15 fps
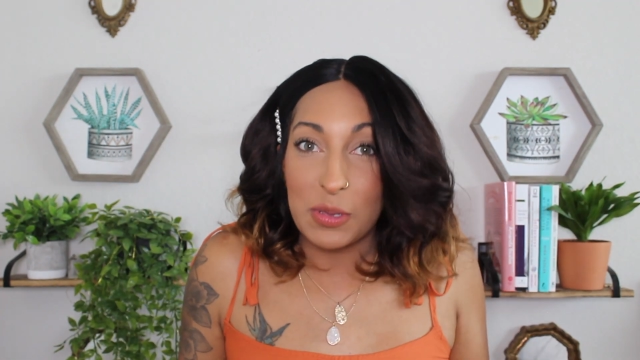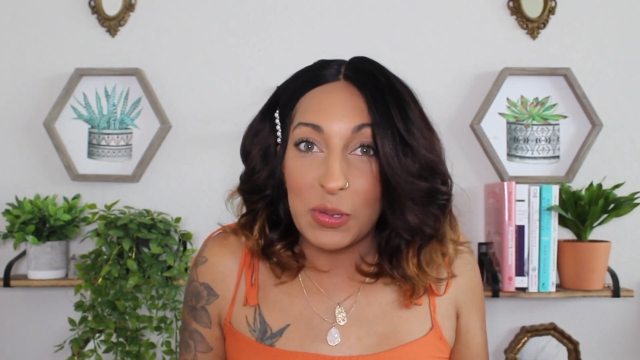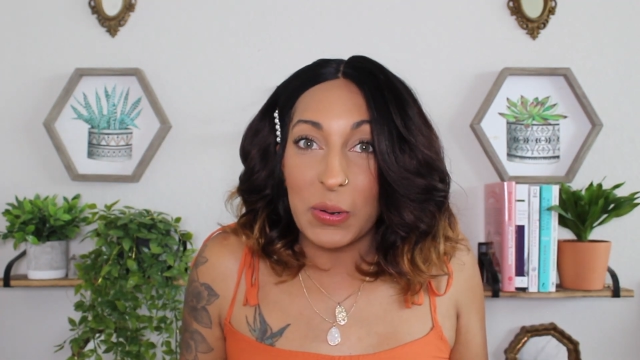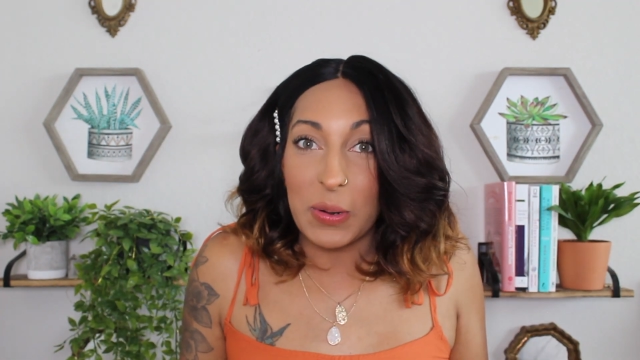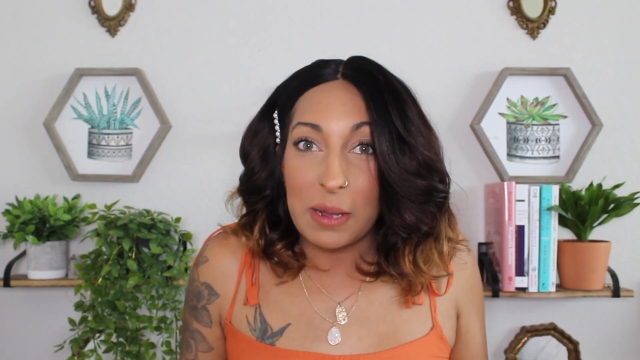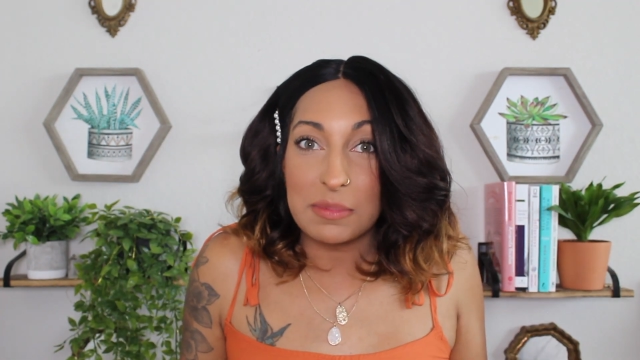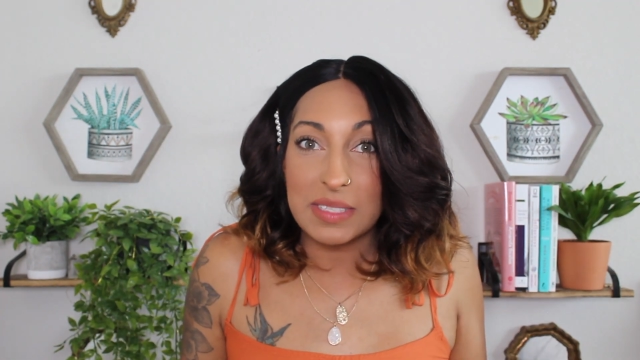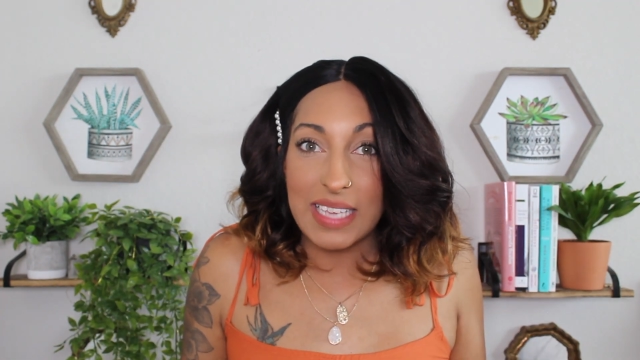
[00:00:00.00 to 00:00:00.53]
you know
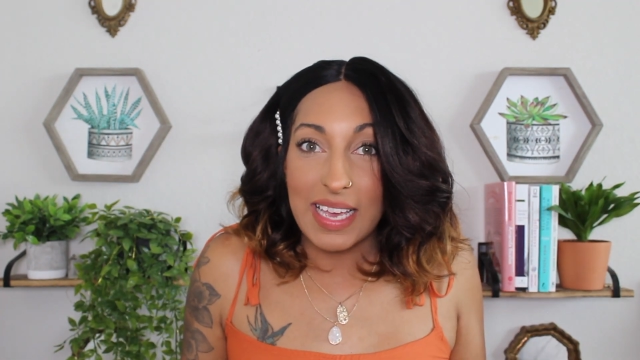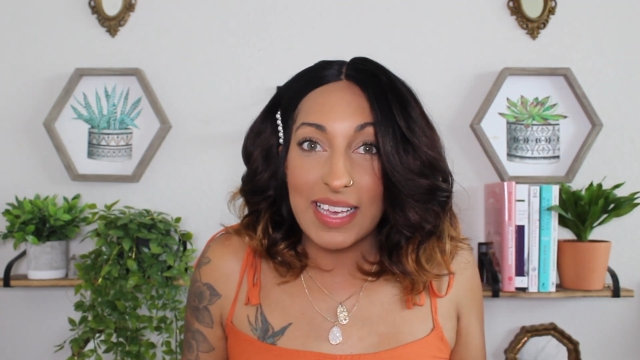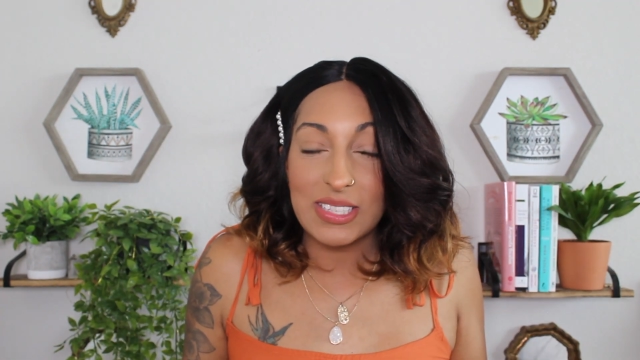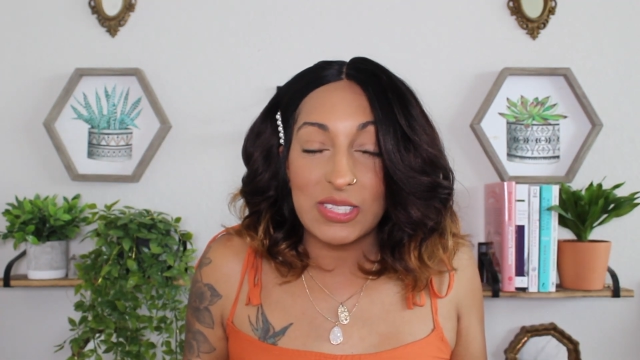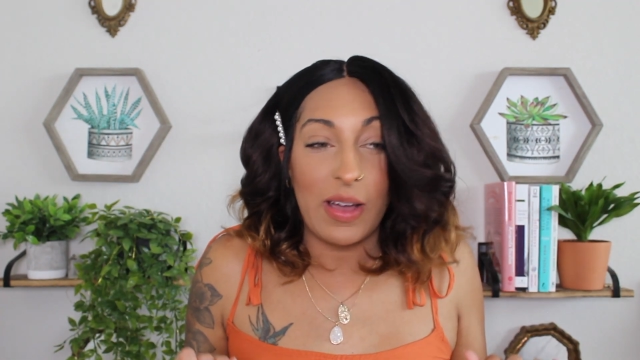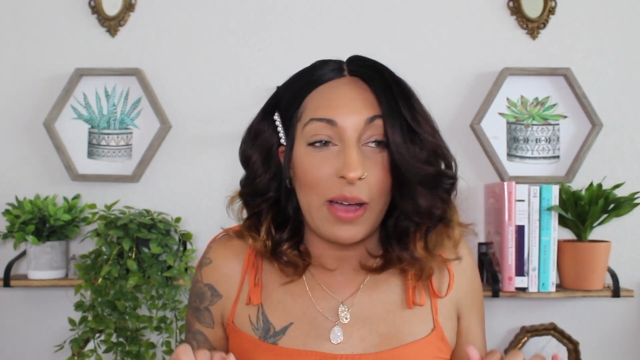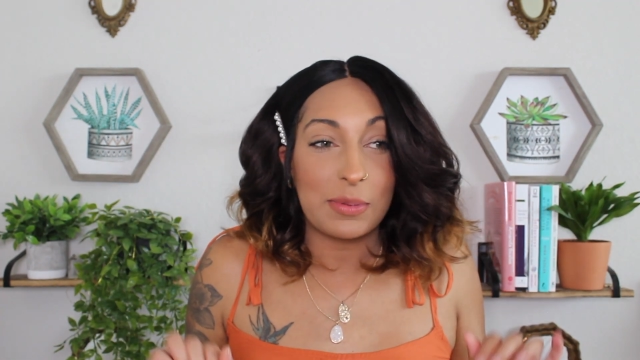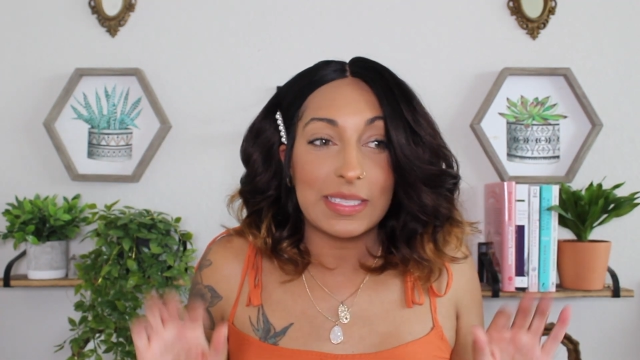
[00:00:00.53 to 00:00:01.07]
what I'm
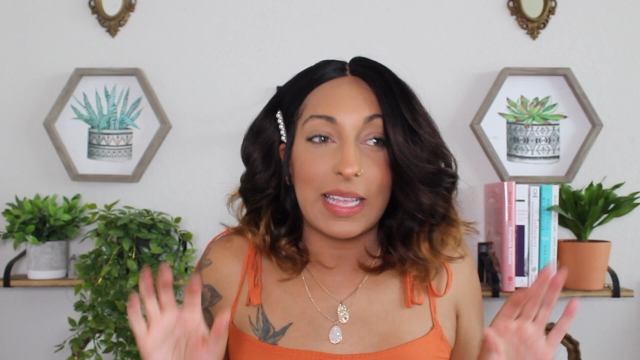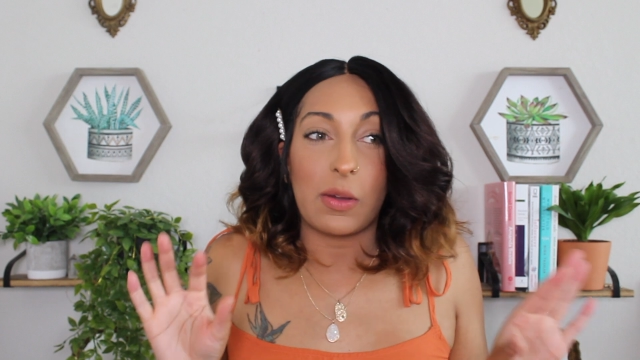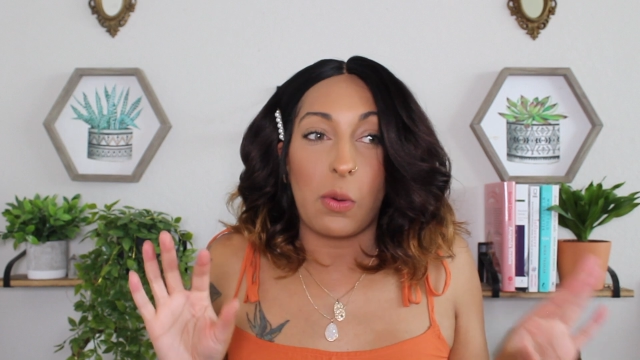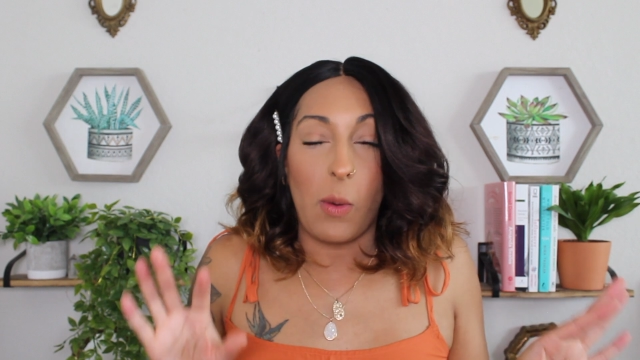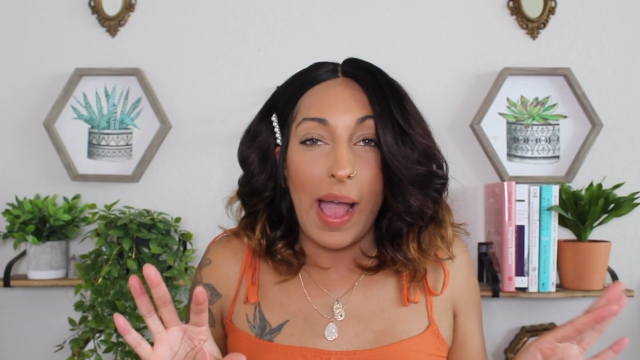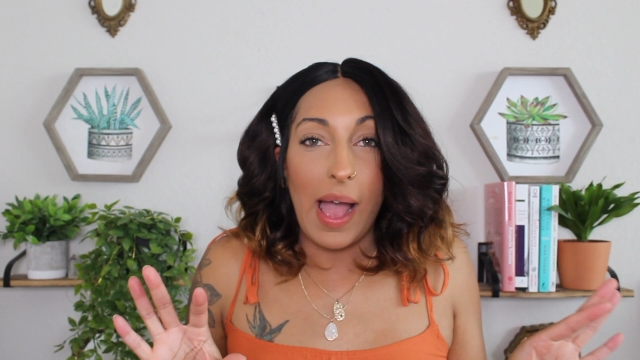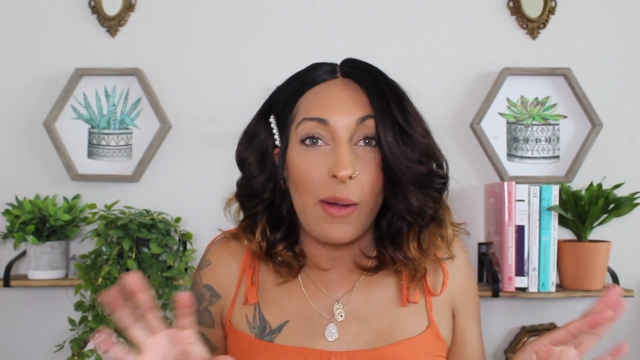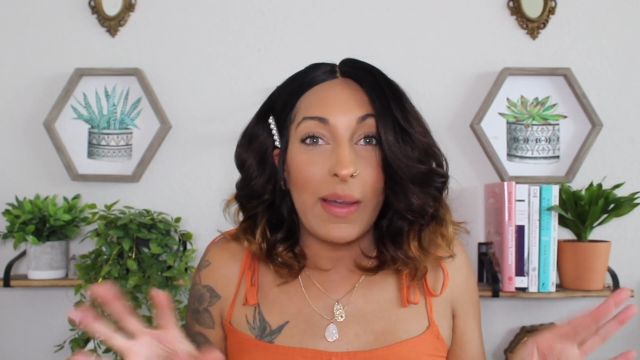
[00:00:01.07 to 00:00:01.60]
saying? So I was like,
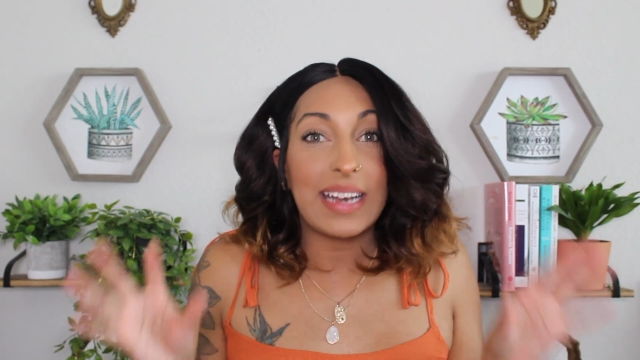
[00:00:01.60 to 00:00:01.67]
wow.